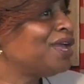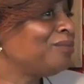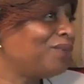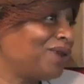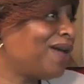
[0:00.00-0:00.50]

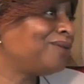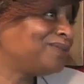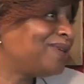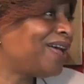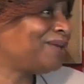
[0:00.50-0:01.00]
But
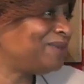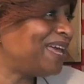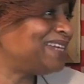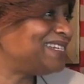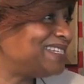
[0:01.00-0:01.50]
I'm I'm
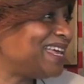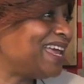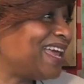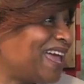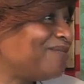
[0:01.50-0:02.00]
glad to
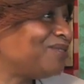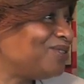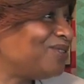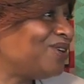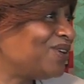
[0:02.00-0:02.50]
say I'm
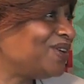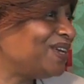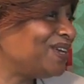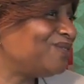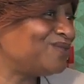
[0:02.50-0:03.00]
no longer
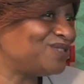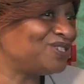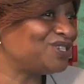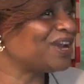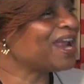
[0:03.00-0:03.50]
yes. in a
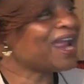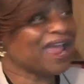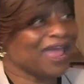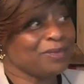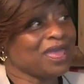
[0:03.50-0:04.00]
wheelchair.
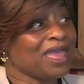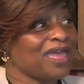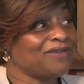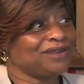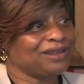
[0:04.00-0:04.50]
I may
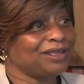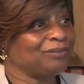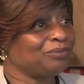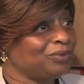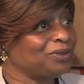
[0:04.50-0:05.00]
have a
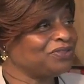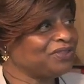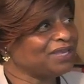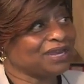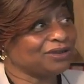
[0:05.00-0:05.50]
limp, but one
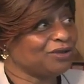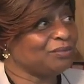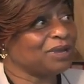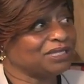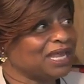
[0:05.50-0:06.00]
thing I know
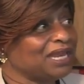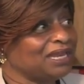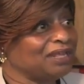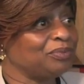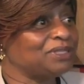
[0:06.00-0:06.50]
about that
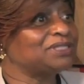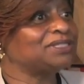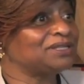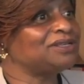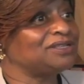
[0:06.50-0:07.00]
limp is
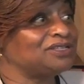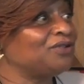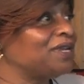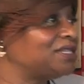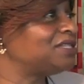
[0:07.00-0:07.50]
the, His
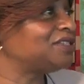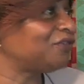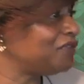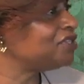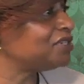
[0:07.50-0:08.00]
grace is
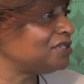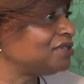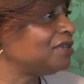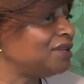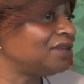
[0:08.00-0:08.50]
sufficient.
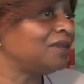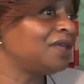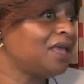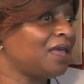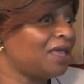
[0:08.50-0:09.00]
That's and,
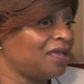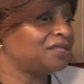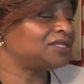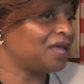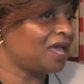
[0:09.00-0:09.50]
right.
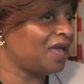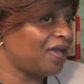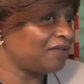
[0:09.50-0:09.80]
And I have